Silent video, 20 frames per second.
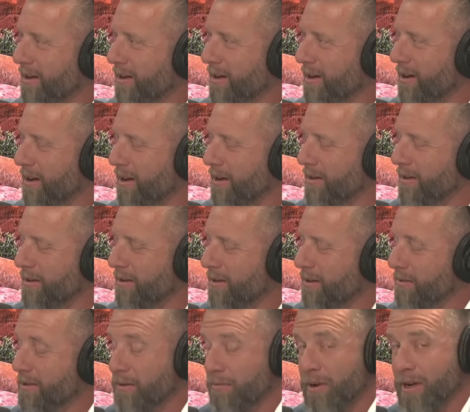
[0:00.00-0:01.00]
And,
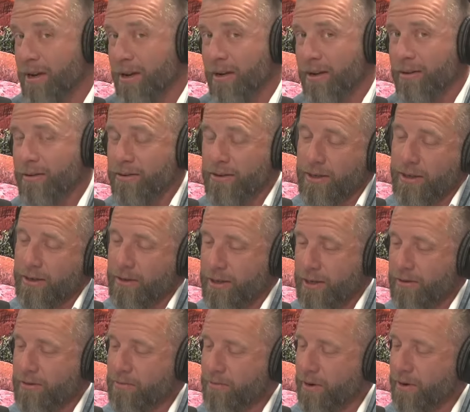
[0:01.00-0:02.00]
to me,
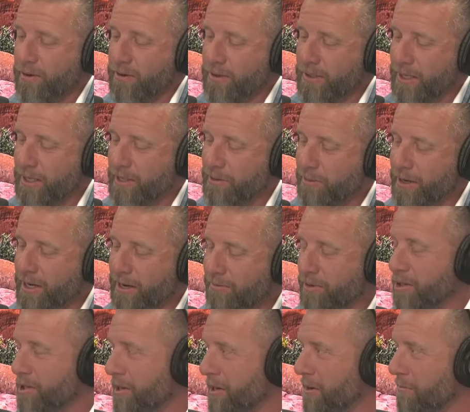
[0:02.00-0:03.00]
Jared's one of those that has become
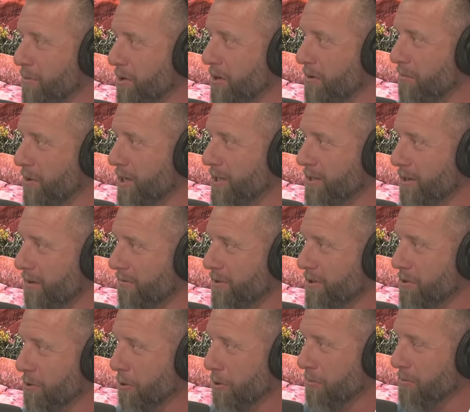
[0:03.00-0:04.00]
the champion based off
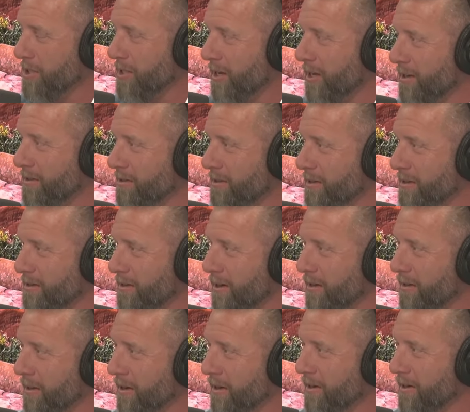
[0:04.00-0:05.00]
of circumstance, and he's
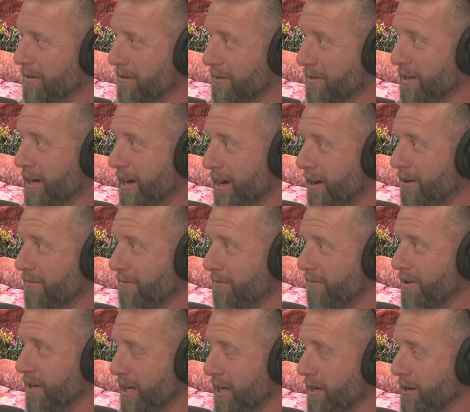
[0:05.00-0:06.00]
not letting life
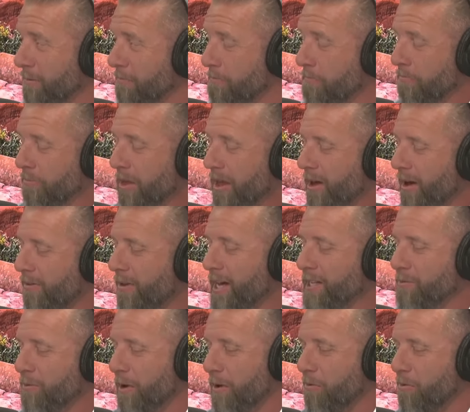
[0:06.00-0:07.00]
get him. And
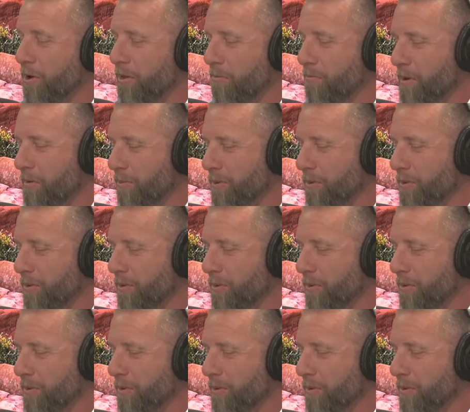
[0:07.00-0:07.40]
that's what I want the people